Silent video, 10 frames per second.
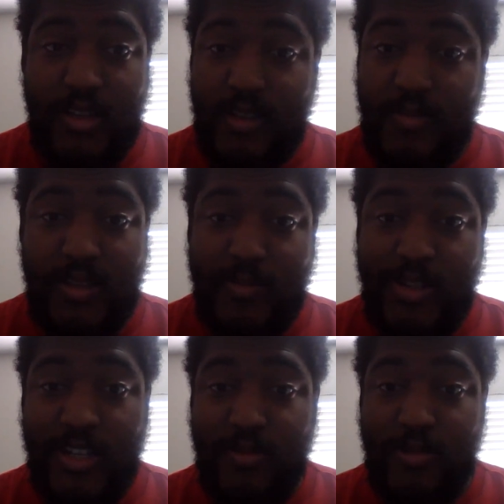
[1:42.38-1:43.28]
Let me let
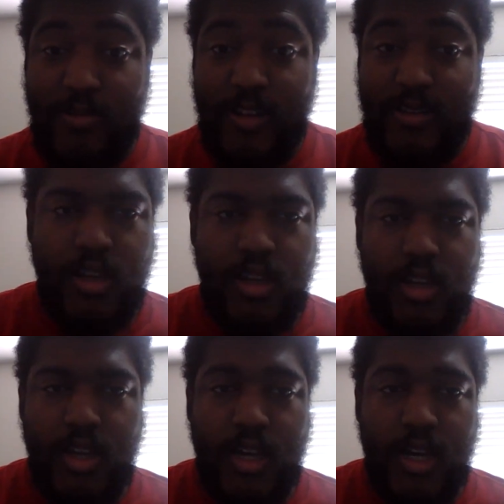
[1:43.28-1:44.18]
me check real quick.
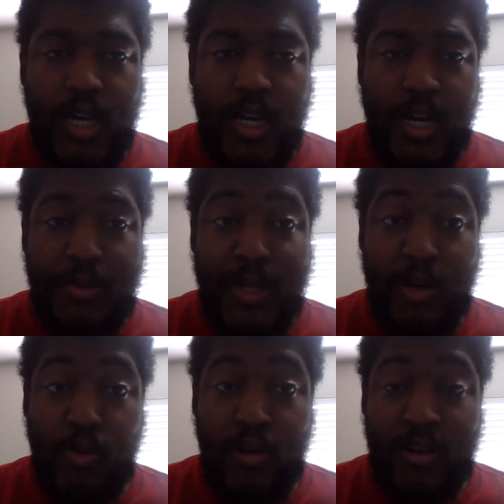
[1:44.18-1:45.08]
I'm
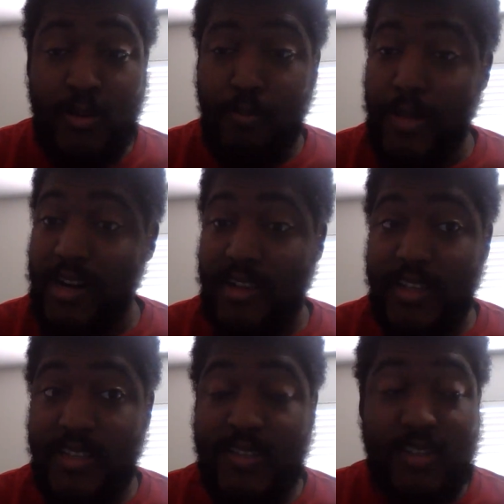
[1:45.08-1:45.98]
not wrong.
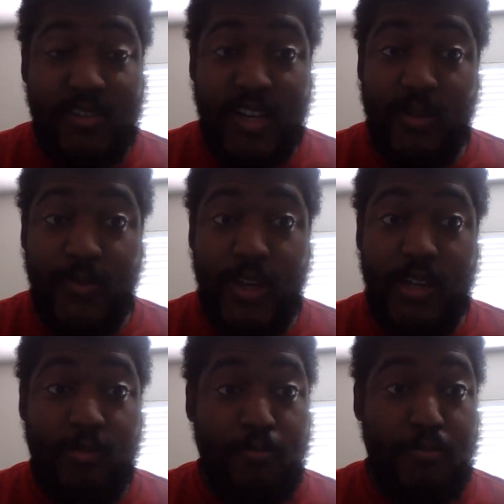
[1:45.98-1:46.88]
Maryland is still
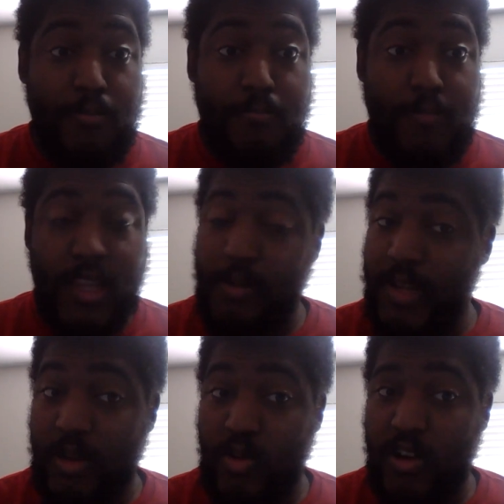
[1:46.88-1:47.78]
undefeated.
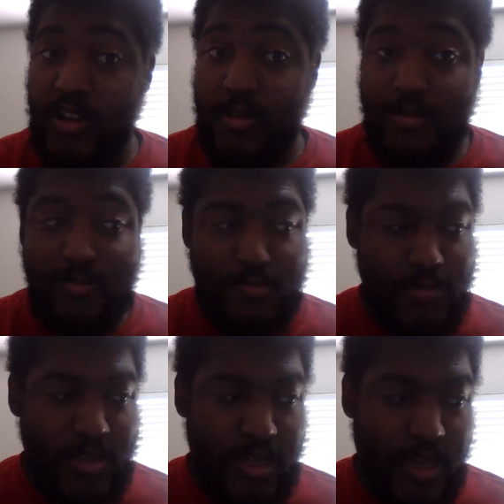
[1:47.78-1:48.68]
I'm not wrong.
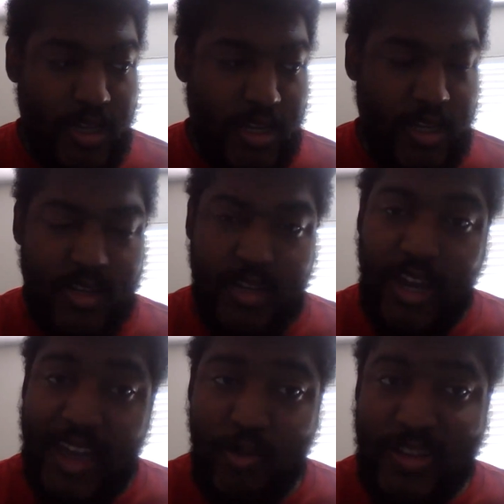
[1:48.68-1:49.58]

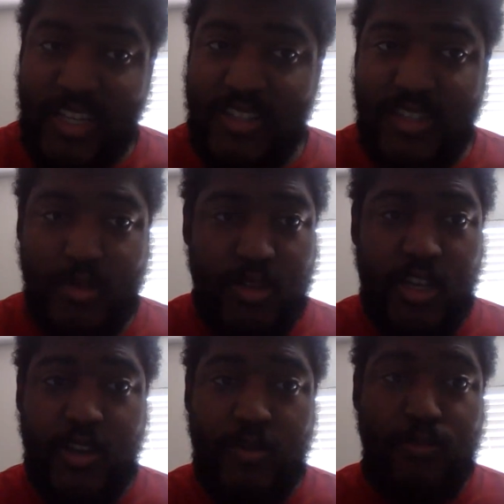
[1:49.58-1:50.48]
And Iowa needs to
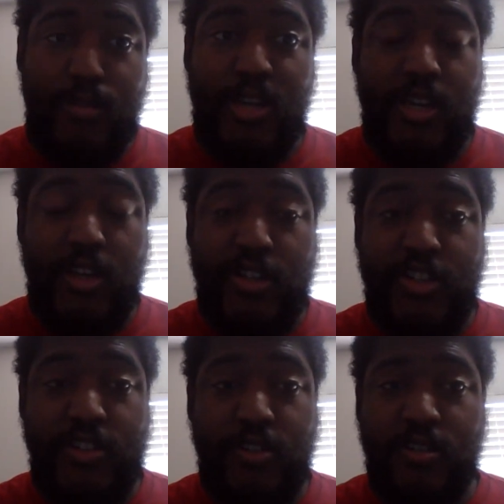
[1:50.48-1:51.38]
be making
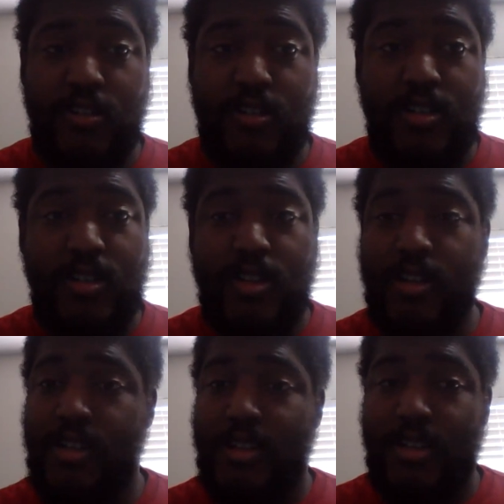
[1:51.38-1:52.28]
sure
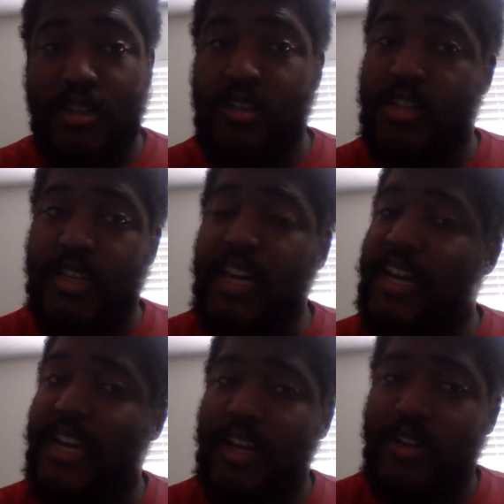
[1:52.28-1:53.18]

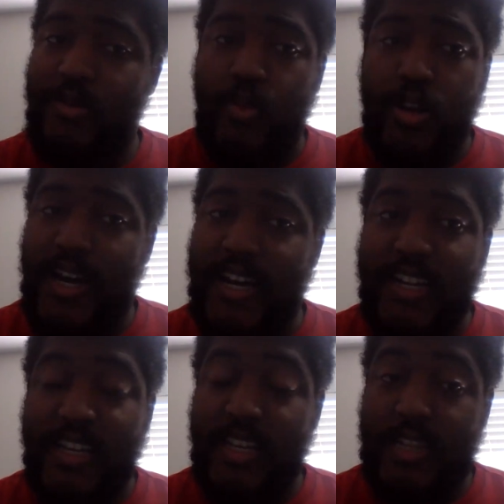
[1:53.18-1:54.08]
they do not
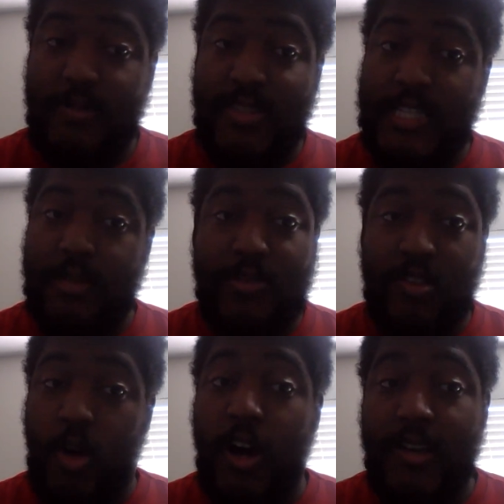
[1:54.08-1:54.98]
get themselves
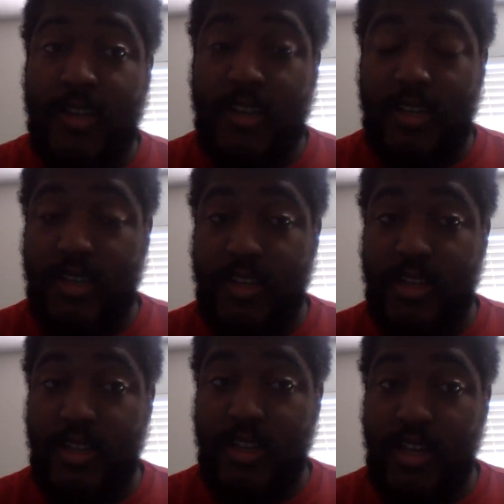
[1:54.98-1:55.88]
caught,
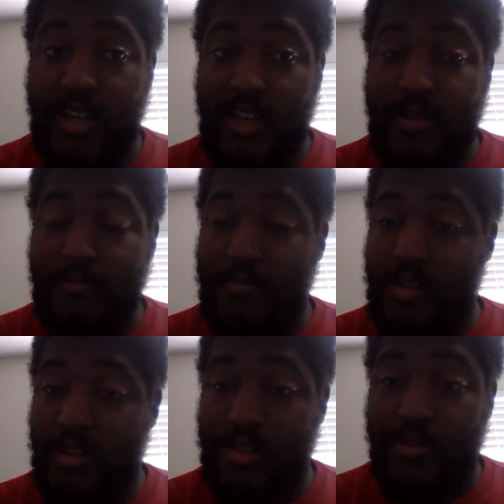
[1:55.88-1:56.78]

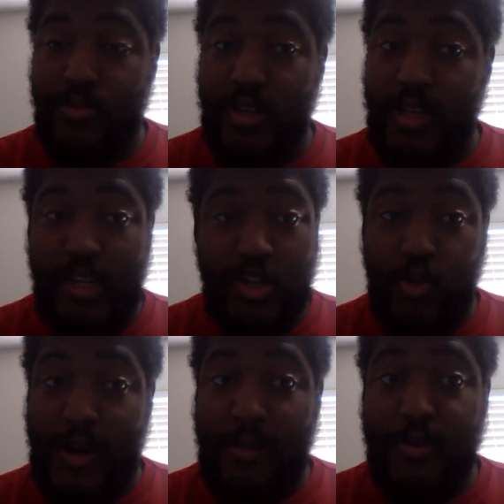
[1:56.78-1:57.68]
you know, in a
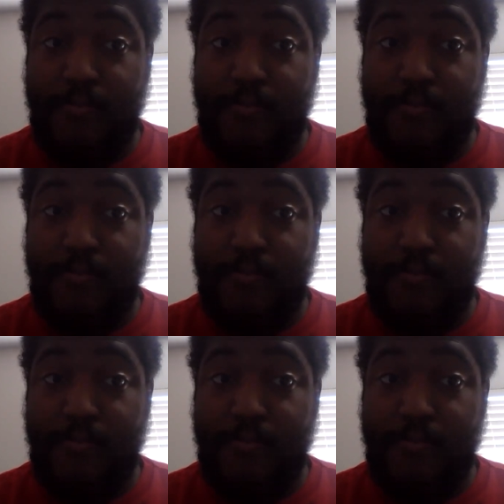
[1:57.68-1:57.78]
trap.